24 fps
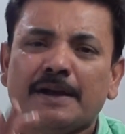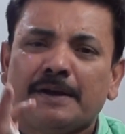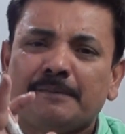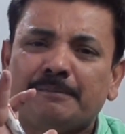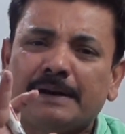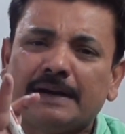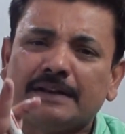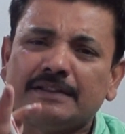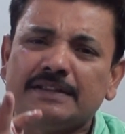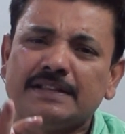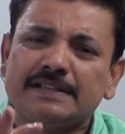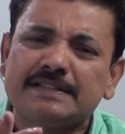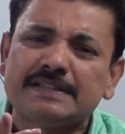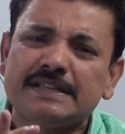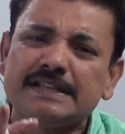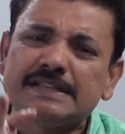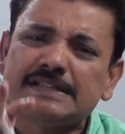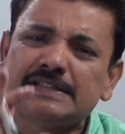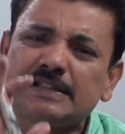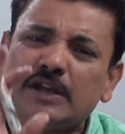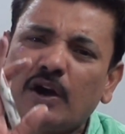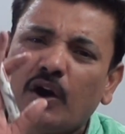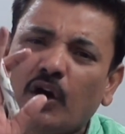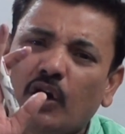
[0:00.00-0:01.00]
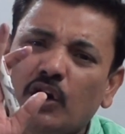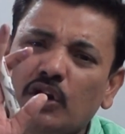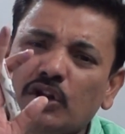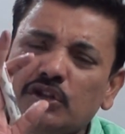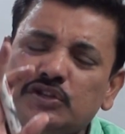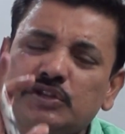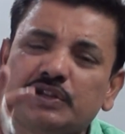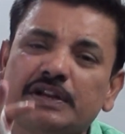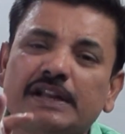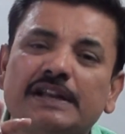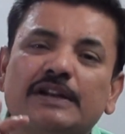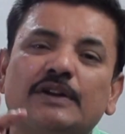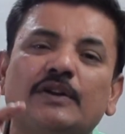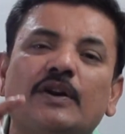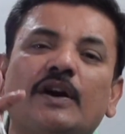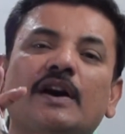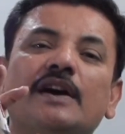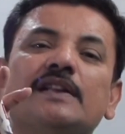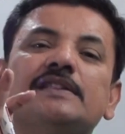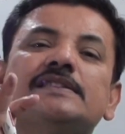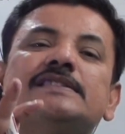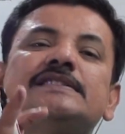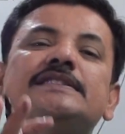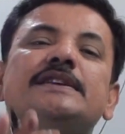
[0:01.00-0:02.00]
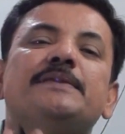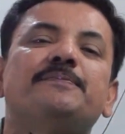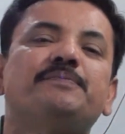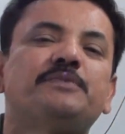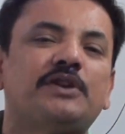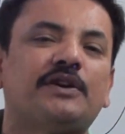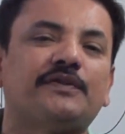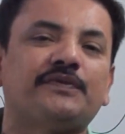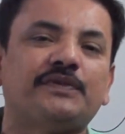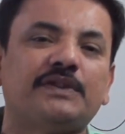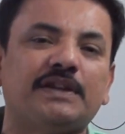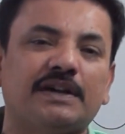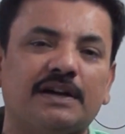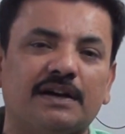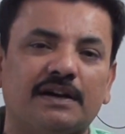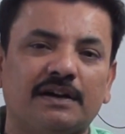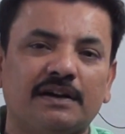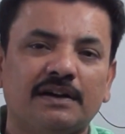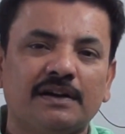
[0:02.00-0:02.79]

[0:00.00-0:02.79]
But this is the original concept of the